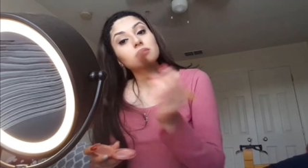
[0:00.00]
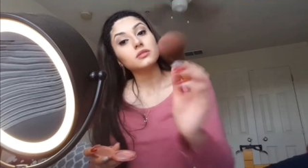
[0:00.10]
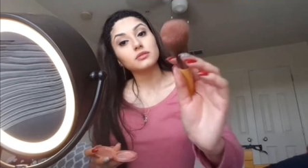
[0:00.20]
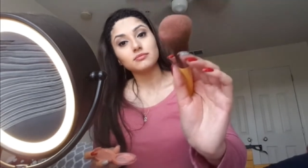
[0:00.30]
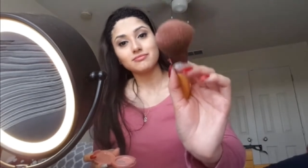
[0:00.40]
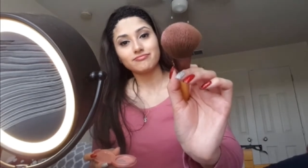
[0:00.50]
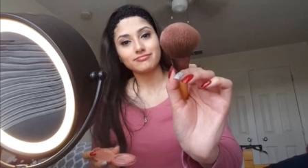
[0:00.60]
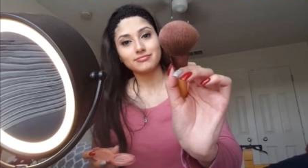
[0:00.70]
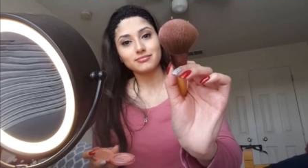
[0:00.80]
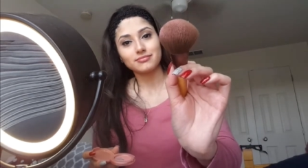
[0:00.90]
So
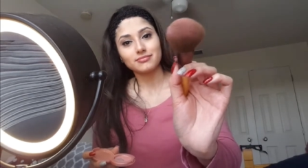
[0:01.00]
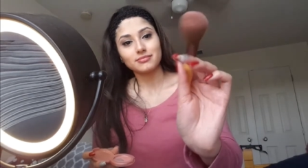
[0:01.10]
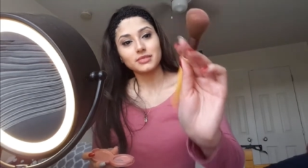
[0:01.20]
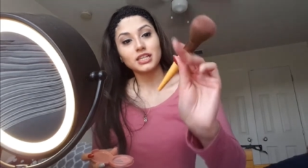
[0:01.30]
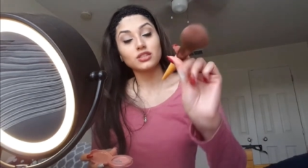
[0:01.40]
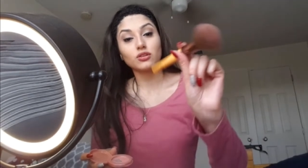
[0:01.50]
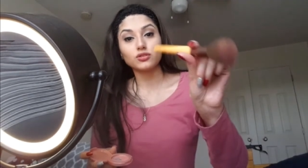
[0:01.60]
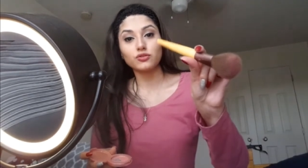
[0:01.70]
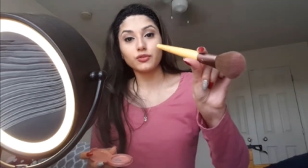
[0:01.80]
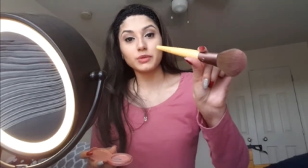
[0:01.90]
it's
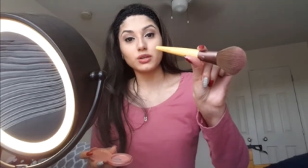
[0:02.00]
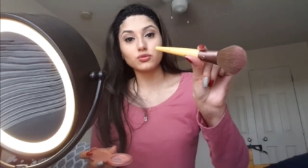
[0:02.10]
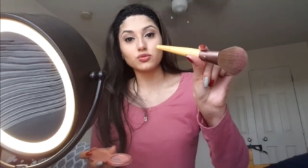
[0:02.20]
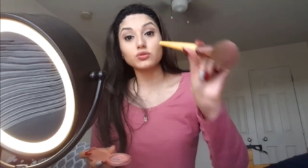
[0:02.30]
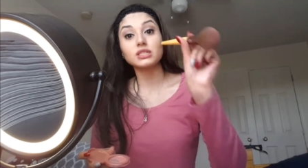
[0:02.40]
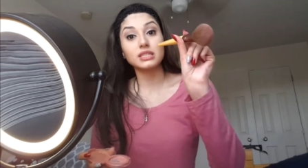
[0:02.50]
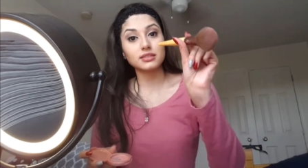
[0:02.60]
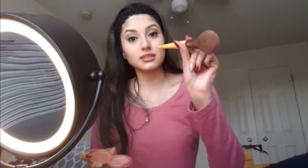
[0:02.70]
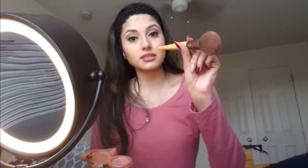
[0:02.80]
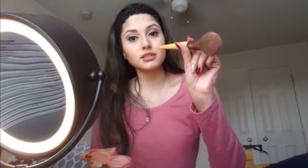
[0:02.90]
also from Eco Tools.
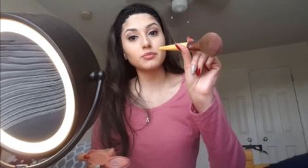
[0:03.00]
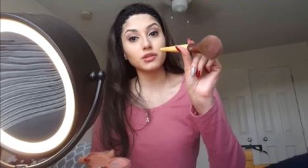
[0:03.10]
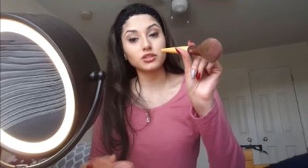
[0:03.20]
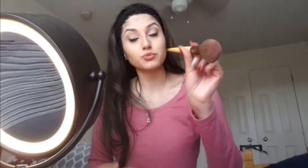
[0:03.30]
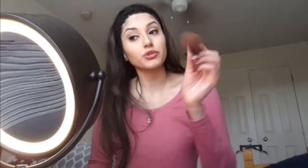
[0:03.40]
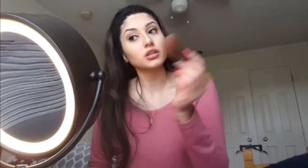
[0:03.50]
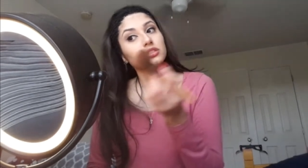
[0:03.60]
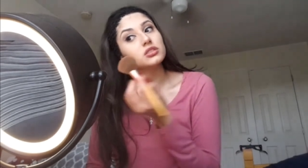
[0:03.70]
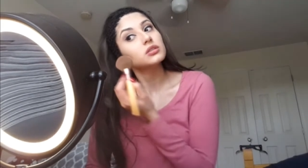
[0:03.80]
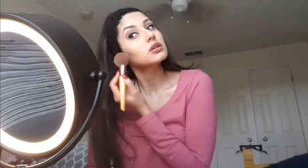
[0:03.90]
This is a blush
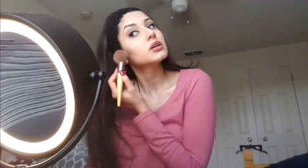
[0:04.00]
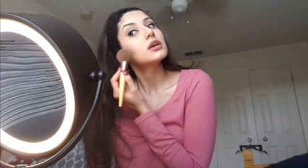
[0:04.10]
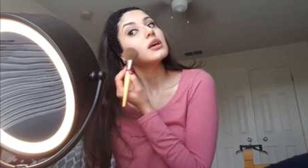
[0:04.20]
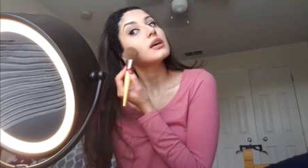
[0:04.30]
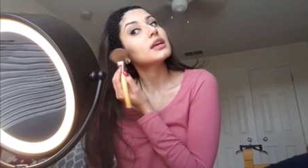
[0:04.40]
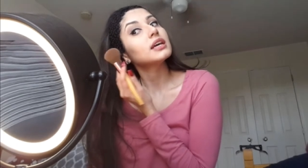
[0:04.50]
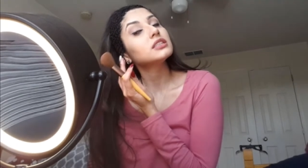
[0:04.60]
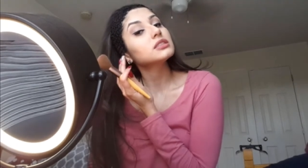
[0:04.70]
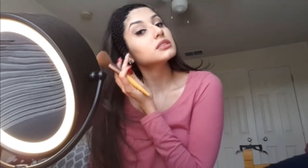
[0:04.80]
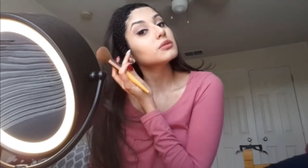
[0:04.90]
brush, and I
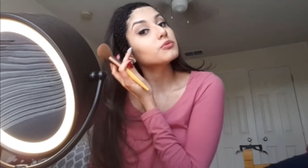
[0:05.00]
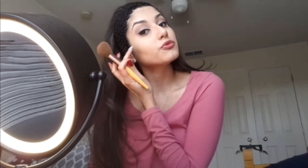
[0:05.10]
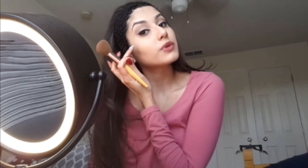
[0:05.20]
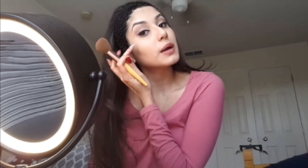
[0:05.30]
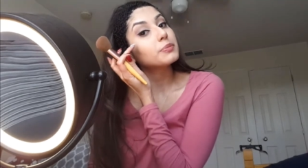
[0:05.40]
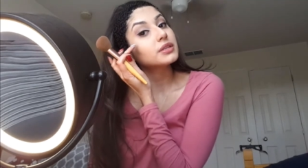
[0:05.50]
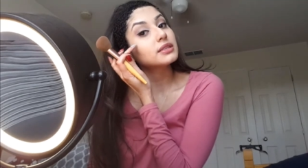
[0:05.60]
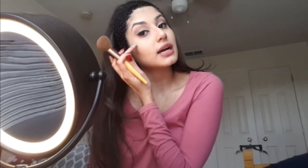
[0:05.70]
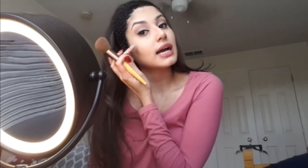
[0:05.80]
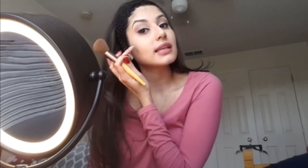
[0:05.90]
just, where I put
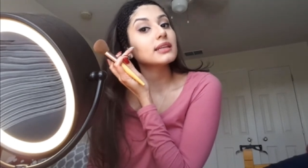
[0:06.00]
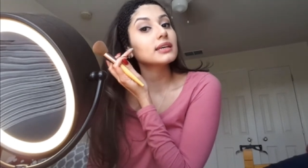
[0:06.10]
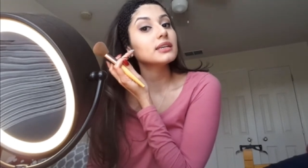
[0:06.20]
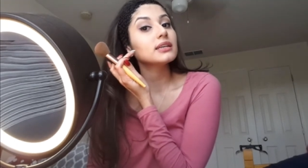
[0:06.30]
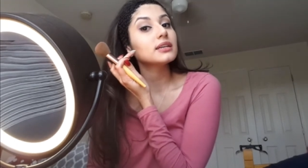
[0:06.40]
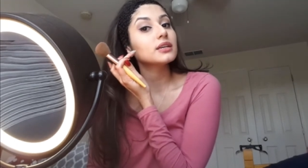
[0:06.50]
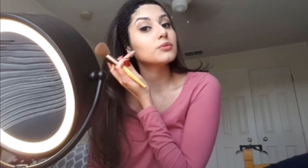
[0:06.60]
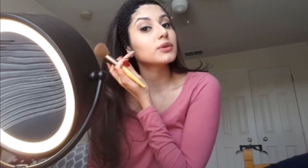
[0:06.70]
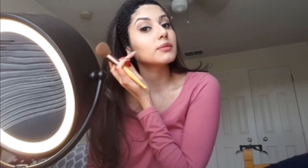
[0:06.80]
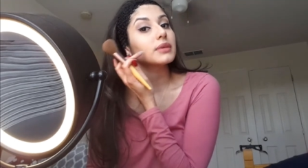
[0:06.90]
the highlight
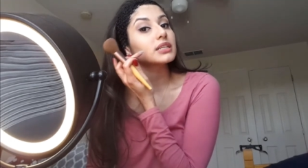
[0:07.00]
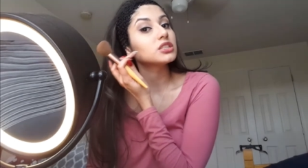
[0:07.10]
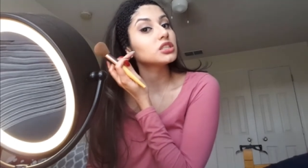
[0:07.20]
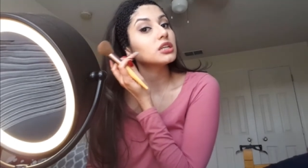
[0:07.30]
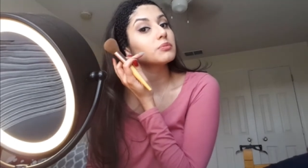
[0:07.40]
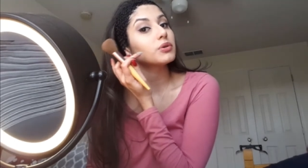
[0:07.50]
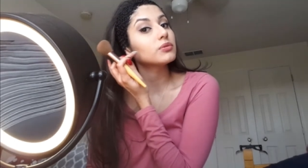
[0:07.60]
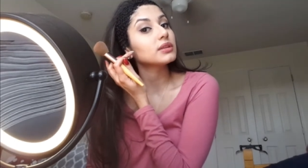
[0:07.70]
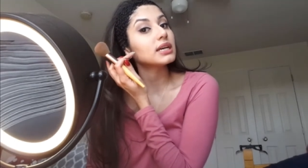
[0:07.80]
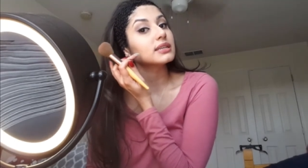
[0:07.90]
and where my
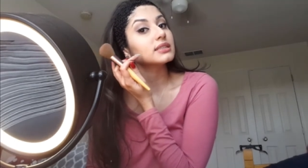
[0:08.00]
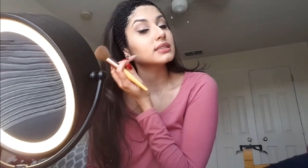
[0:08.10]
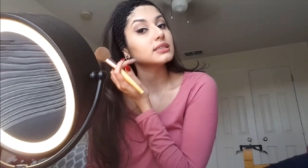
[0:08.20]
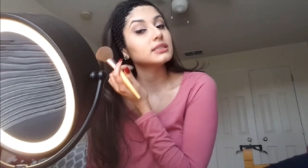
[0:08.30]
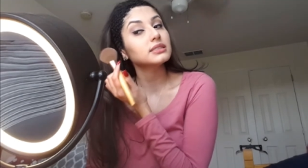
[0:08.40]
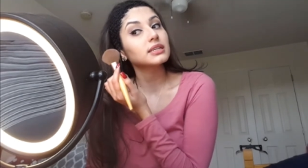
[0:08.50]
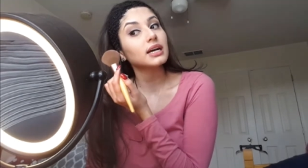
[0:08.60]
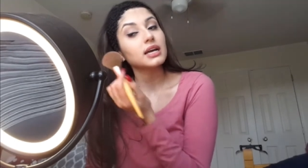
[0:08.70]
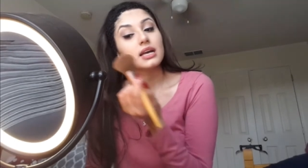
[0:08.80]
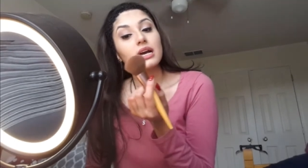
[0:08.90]
cheekbone line is,
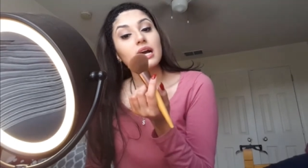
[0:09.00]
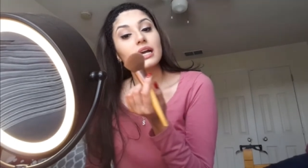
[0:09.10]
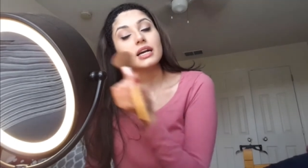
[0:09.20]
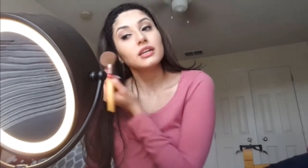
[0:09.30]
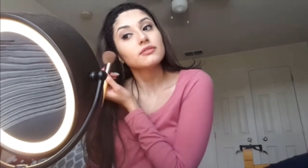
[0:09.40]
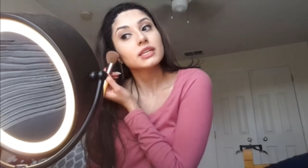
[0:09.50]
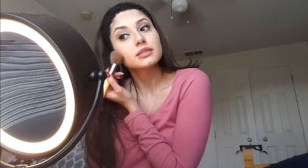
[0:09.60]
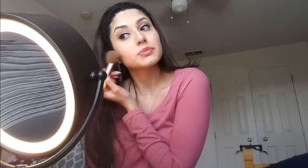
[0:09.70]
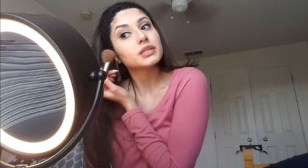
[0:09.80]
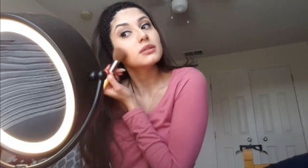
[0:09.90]
I kind of like
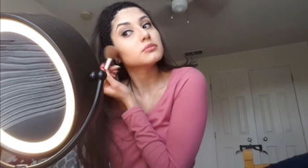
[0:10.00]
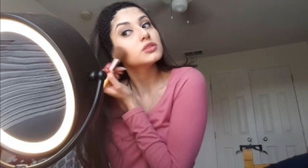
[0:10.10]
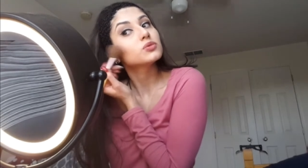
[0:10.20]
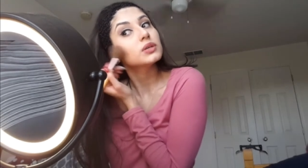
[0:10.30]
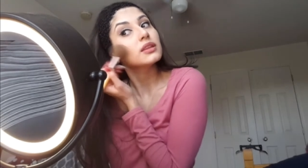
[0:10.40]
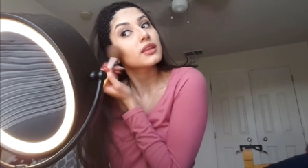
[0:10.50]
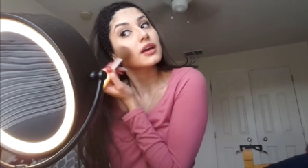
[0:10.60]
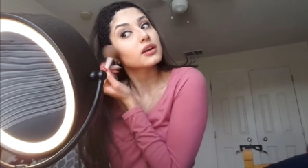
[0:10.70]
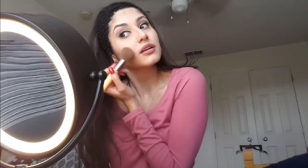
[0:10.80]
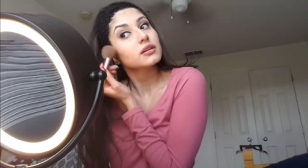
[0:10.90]
to put it in between
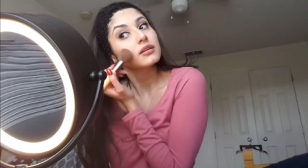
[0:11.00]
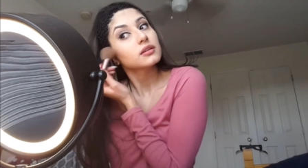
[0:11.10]
there.